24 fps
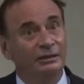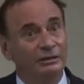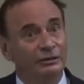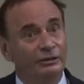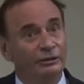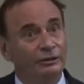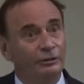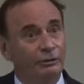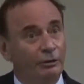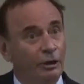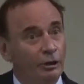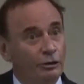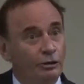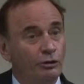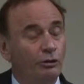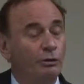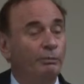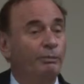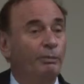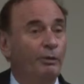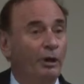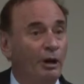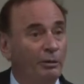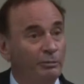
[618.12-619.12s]
Structural
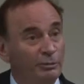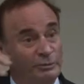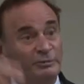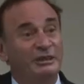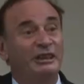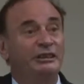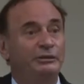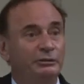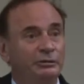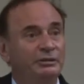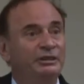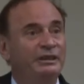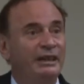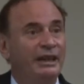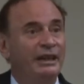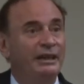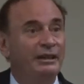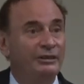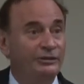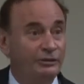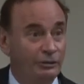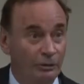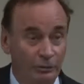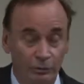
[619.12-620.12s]
problems are
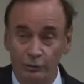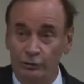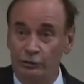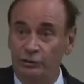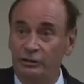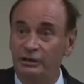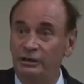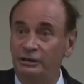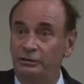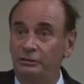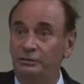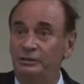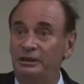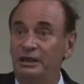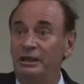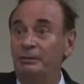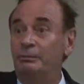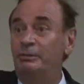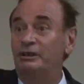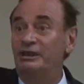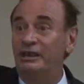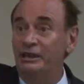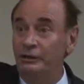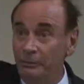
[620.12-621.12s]
today, solutions are today,
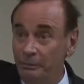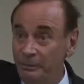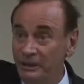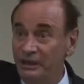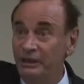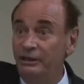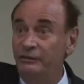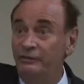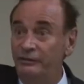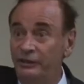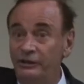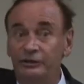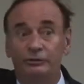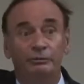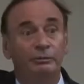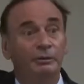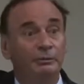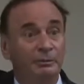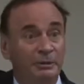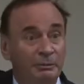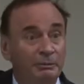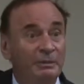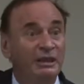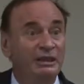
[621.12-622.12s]
but then the benefits will
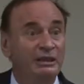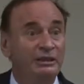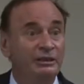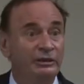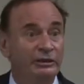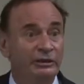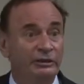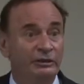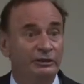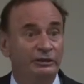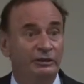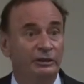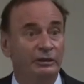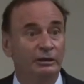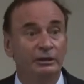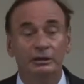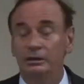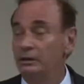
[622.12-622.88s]
be many years.